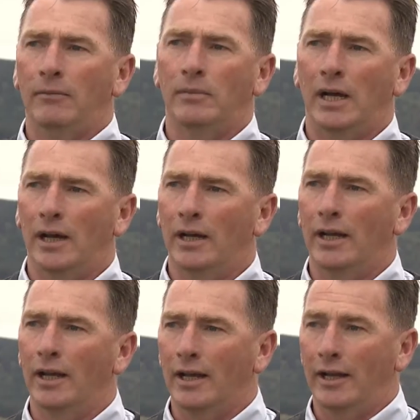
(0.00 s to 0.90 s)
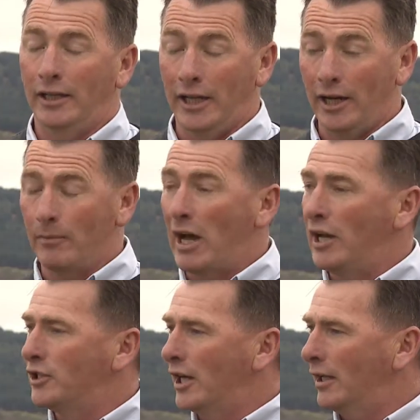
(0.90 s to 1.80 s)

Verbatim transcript: am uh, an area manager.